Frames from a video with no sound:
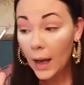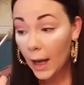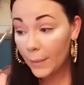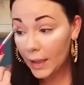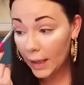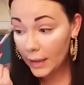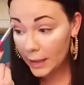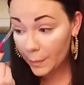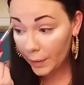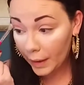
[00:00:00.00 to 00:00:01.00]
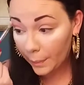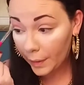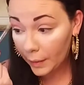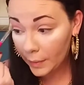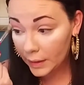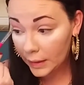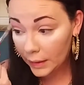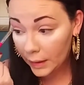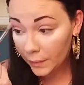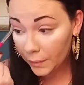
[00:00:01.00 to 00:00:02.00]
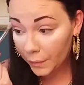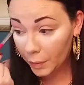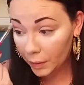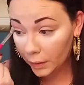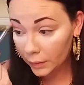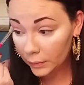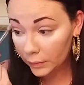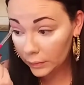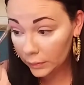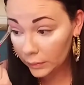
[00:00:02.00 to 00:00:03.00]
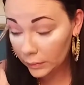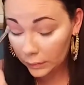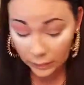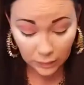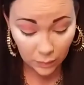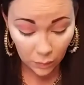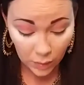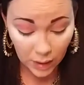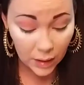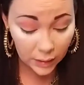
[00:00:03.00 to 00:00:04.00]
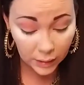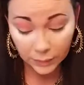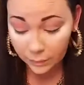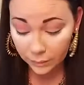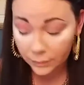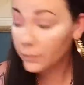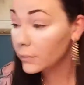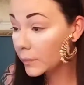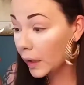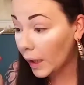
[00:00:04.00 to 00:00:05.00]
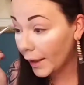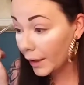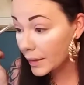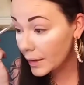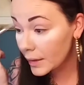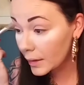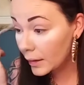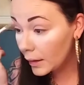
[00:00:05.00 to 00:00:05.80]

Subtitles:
I mean, that is pretty pigmented even for one of the lightest,